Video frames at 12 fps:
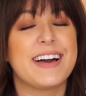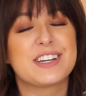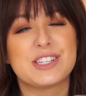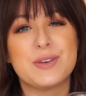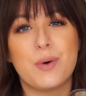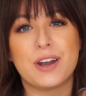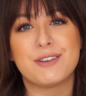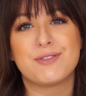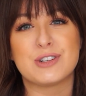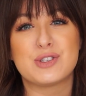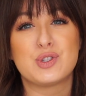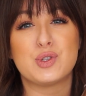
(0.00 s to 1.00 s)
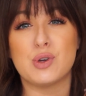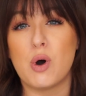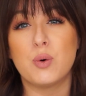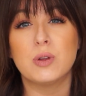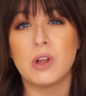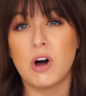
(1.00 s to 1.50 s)
actually wanted for
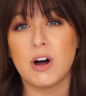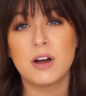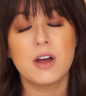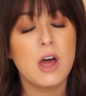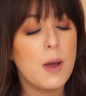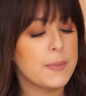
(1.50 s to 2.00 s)
so long,